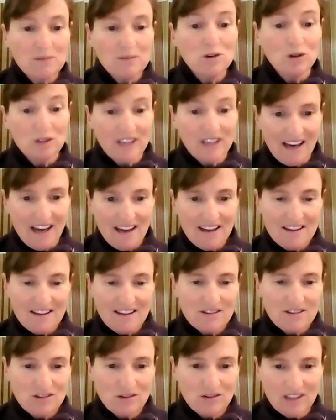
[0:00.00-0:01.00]

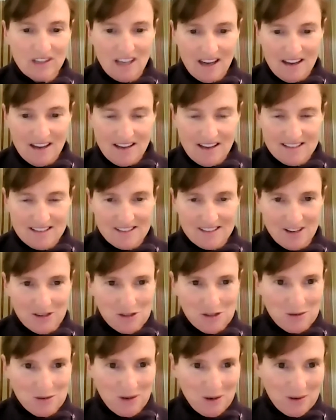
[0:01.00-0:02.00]
Yuliya. Yuliya is
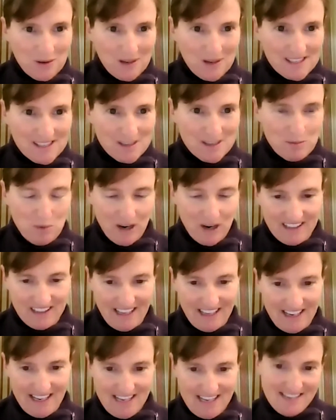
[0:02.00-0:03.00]
also known as the Bread
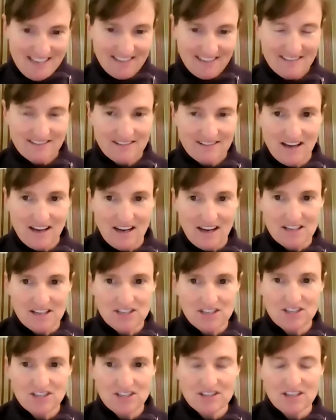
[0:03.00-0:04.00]
Lady.
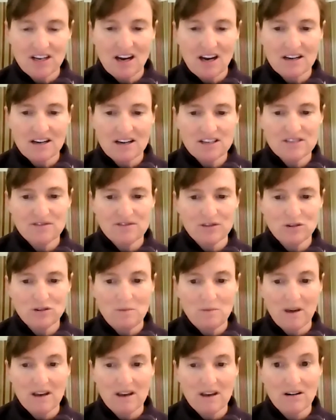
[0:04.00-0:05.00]
She's a cottage food
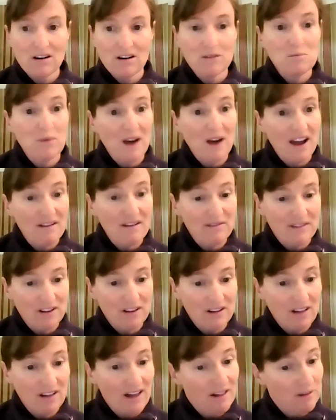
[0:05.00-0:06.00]
baker in
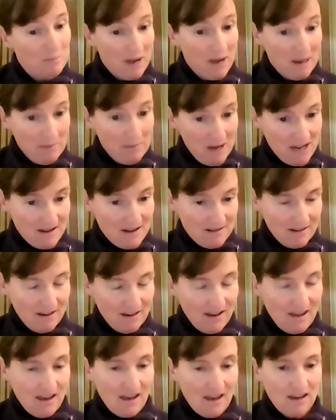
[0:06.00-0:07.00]
Prattville, Alabama,
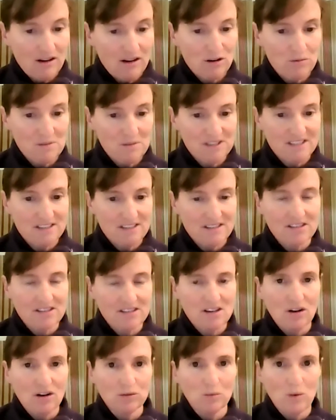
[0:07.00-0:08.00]
and her business is
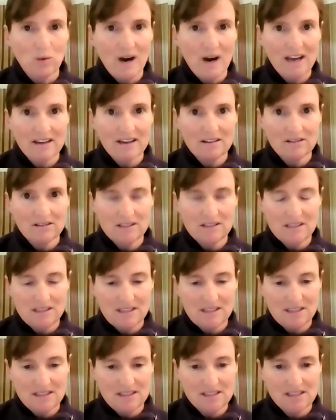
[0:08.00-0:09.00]
called Wild
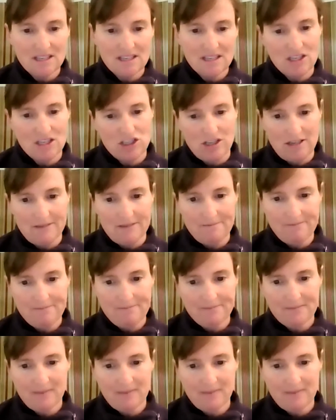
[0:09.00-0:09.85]
Yeast Kitchen.